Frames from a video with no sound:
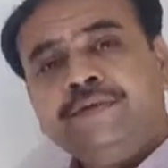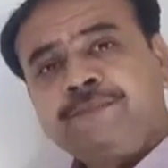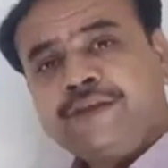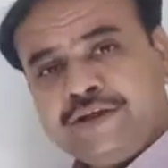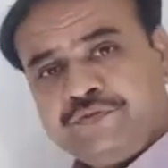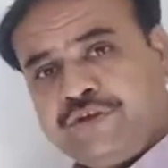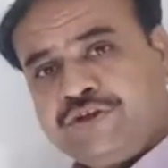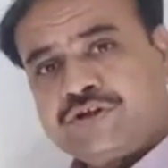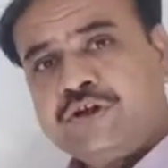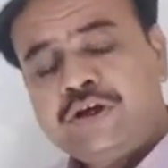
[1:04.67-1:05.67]
in
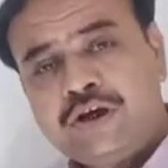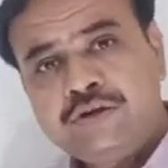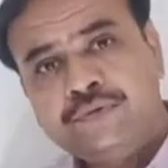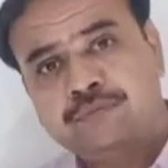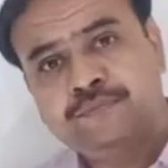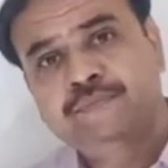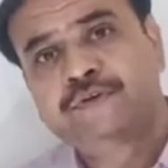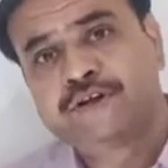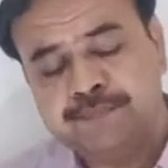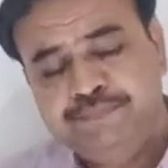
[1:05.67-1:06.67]
which a
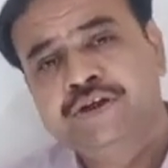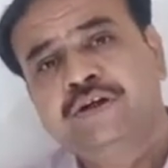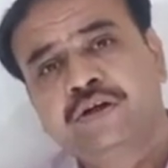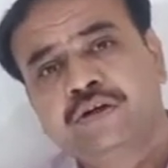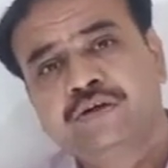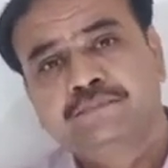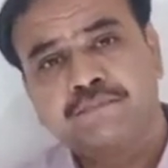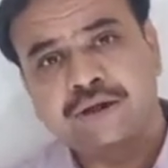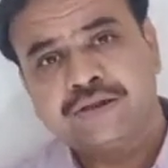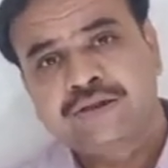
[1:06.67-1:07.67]
typical
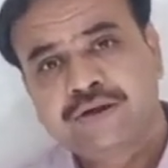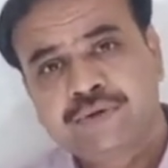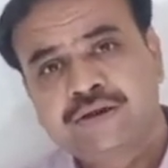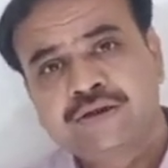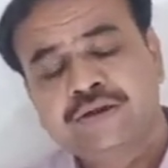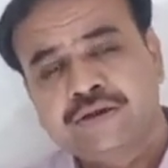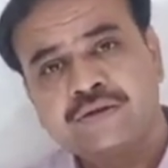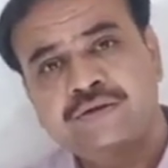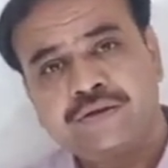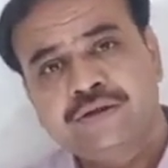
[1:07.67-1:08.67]

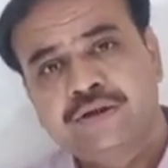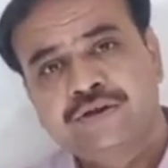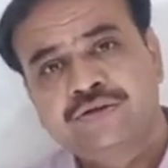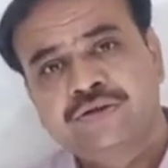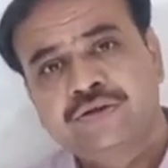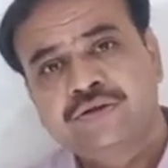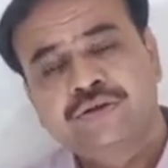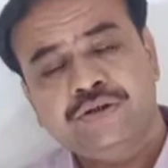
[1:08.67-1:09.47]
mathematical relation